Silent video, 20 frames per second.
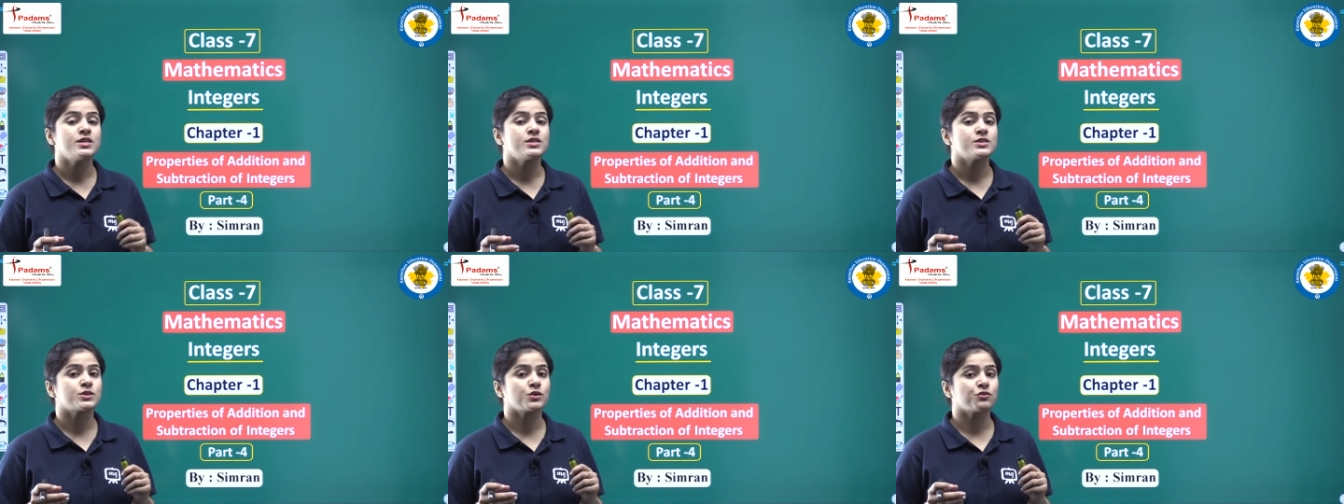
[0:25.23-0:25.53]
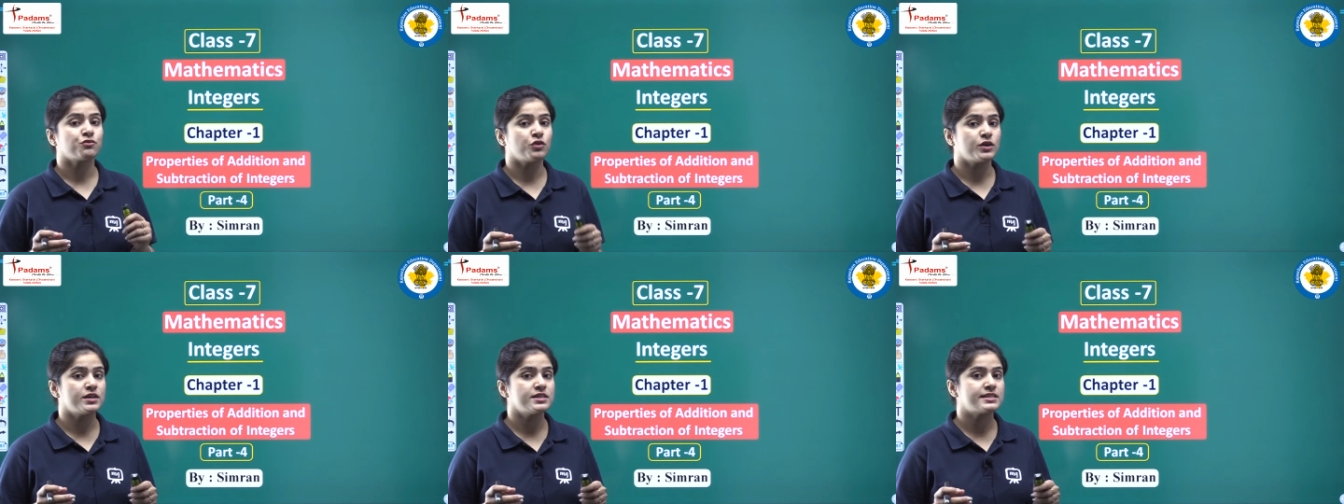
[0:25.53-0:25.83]

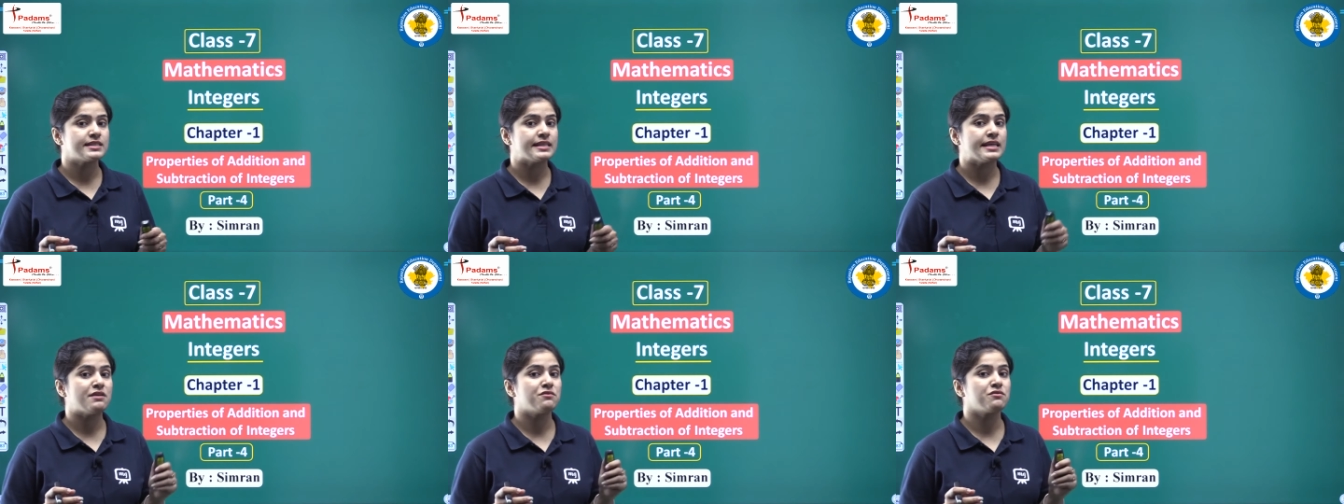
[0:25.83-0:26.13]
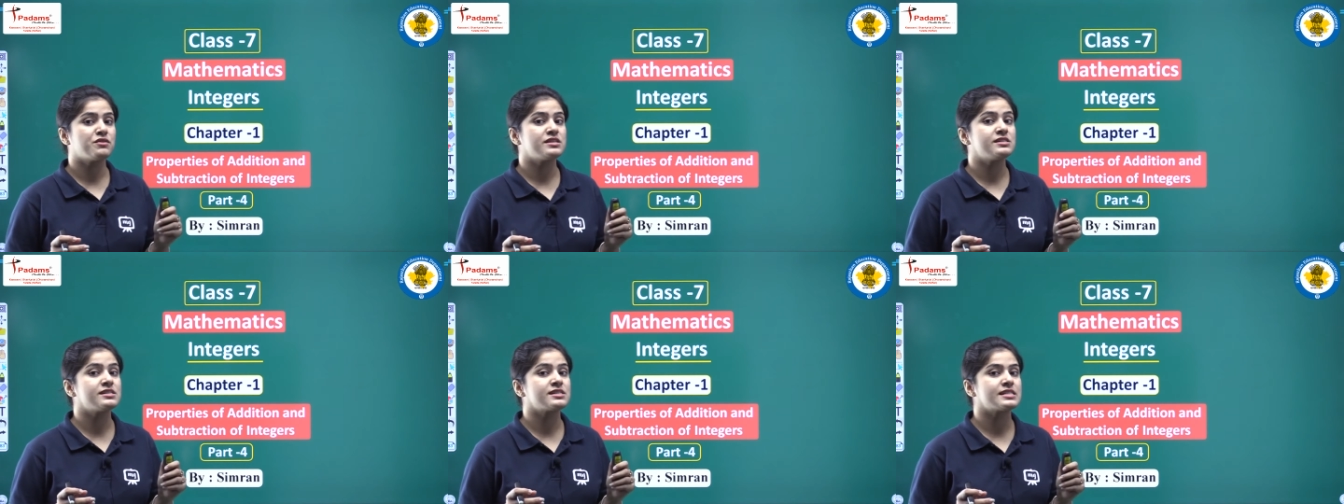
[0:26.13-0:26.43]
So firstly
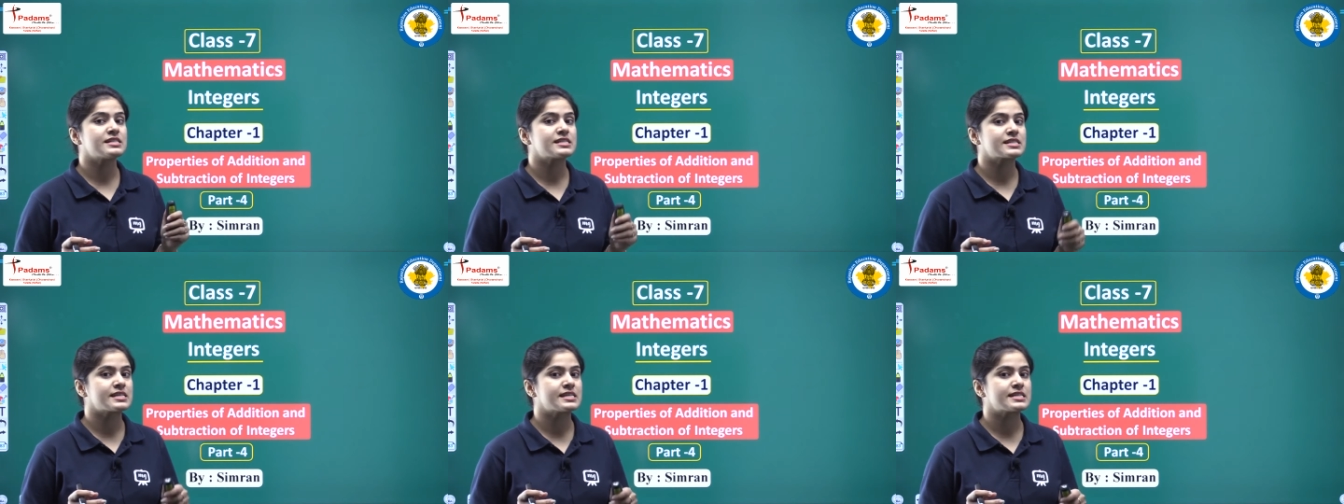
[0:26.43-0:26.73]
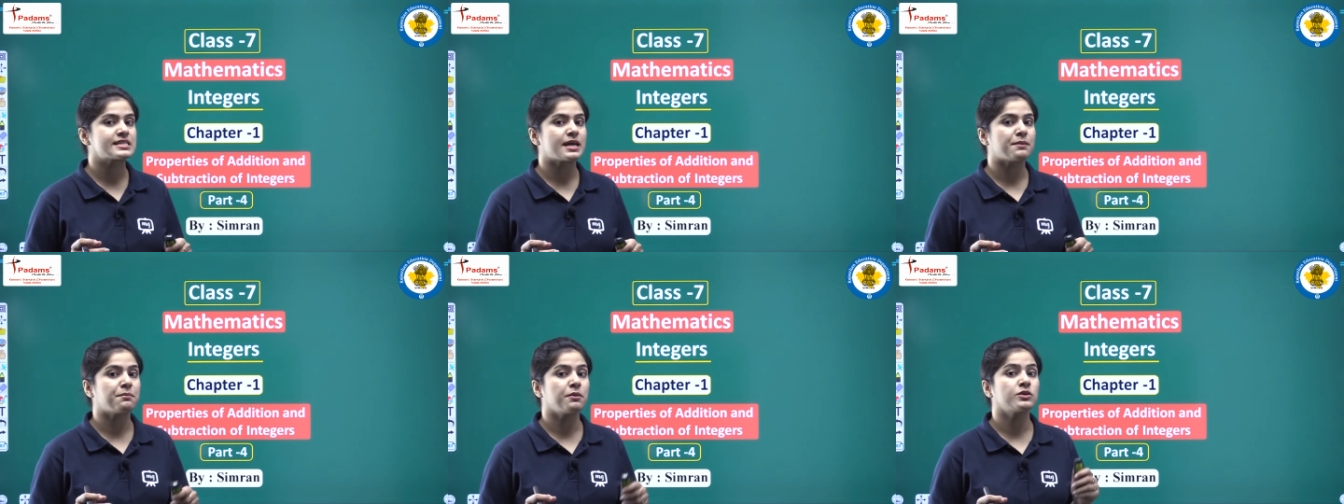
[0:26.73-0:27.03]
we will
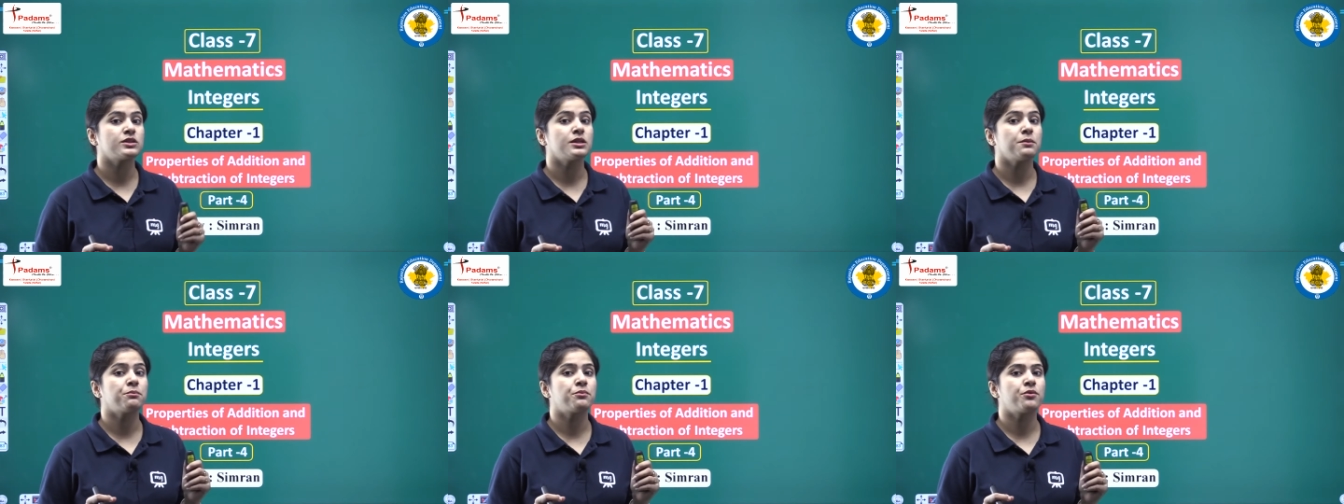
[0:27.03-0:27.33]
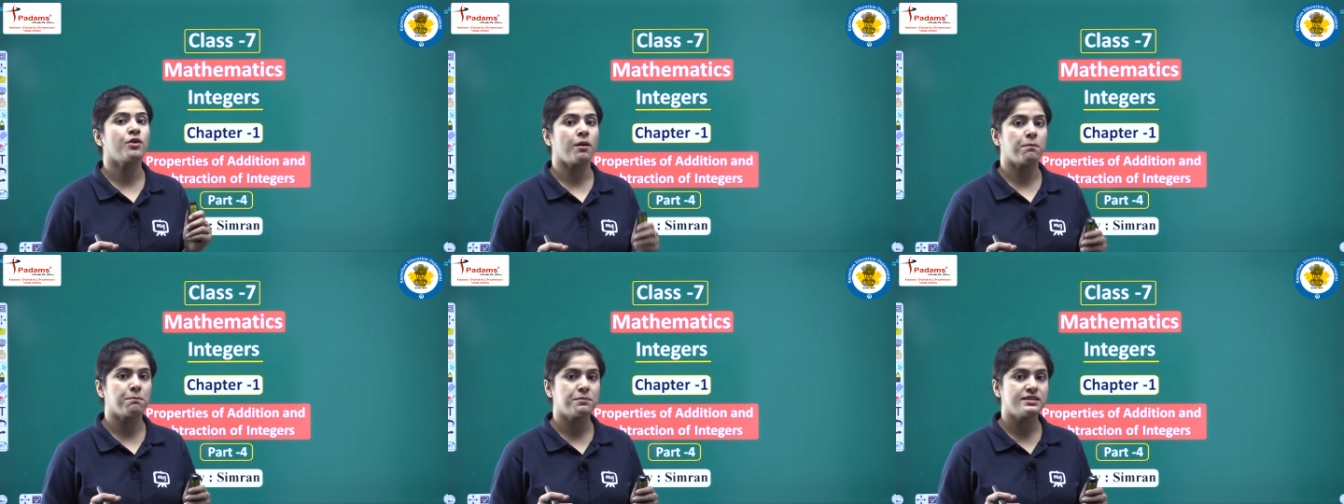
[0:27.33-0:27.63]
discuss about the
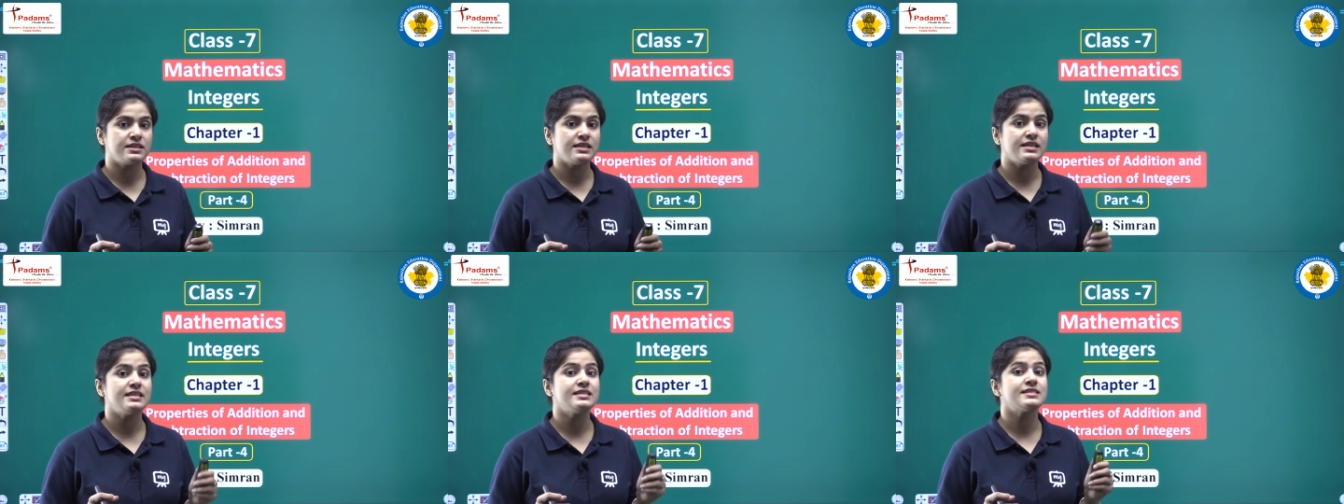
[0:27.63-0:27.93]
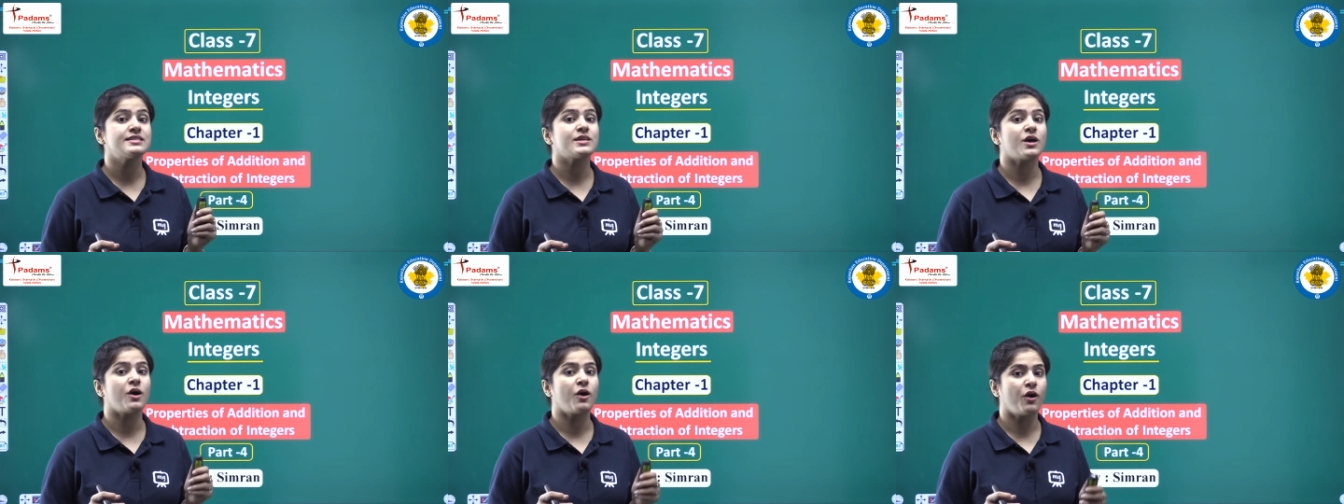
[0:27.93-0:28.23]

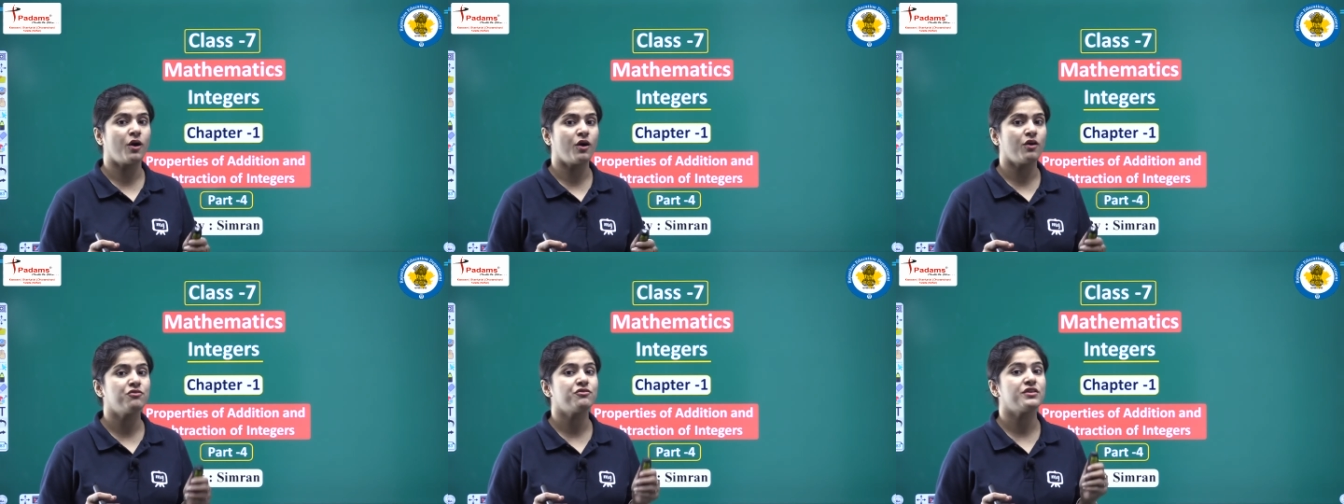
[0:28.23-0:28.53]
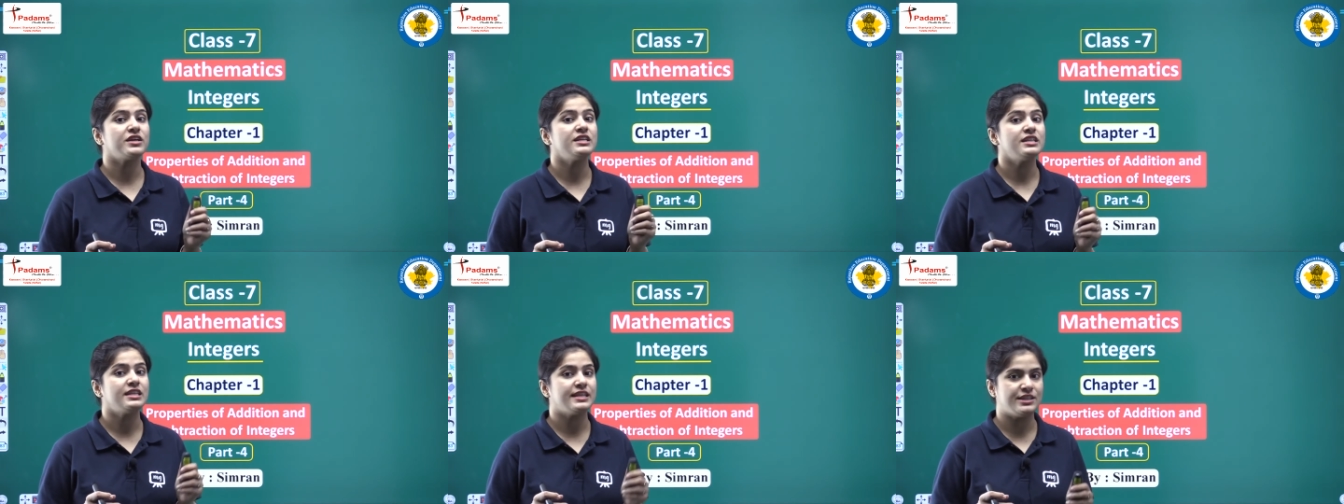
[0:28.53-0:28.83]
properties of
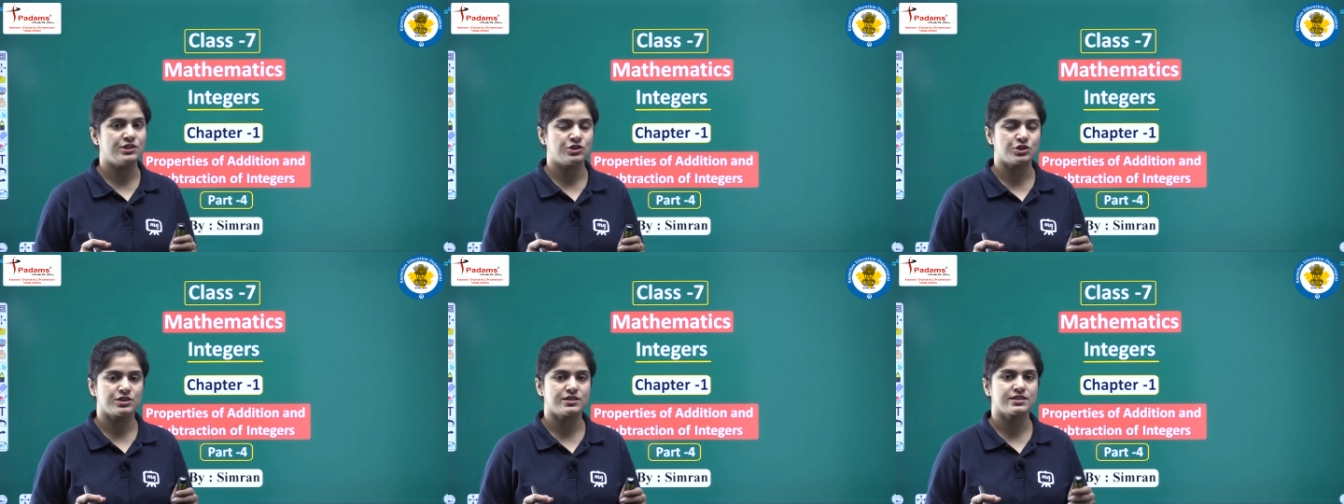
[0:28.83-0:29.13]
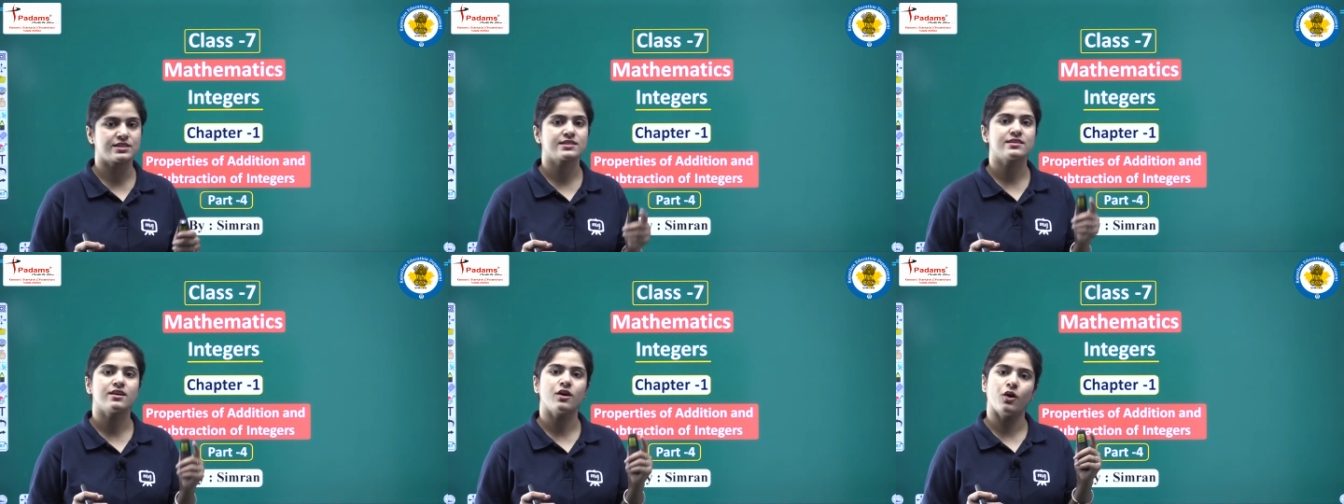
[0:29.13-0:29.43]

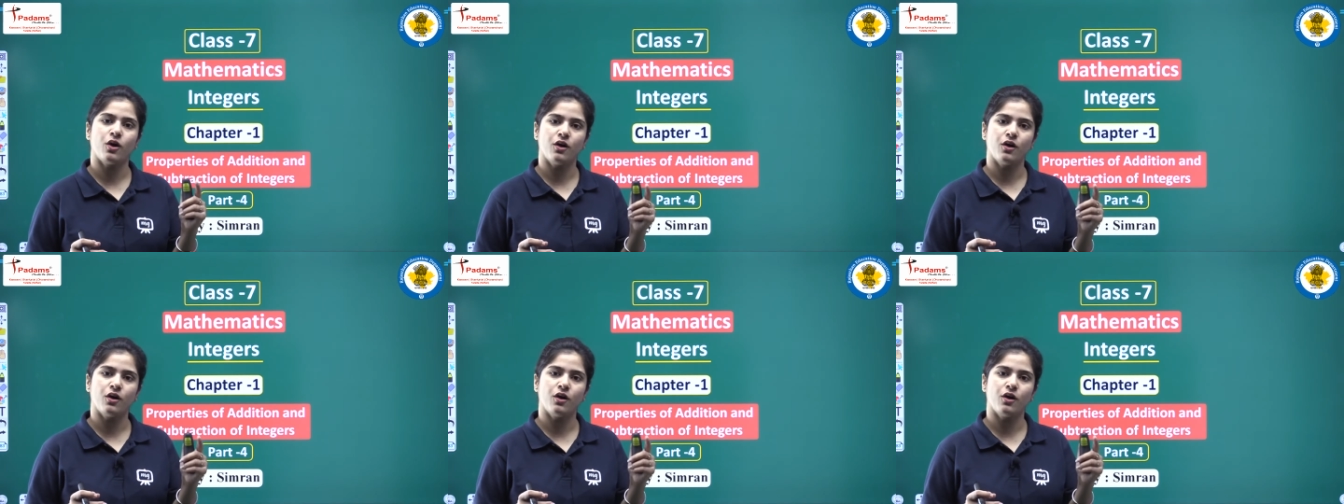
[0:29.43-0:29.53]
integers